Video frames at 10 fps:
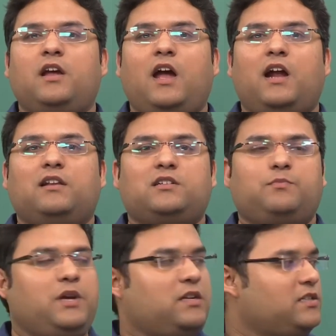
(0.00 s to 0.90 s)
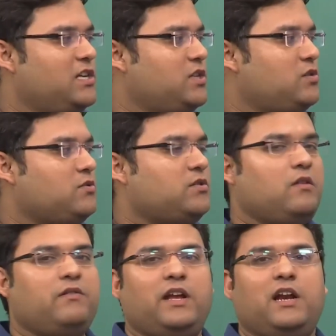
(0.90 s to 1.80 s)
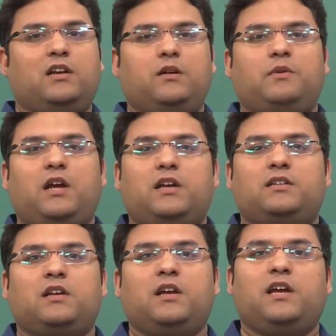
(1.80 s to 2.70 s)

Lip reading: and this big jigsaw solving enterprise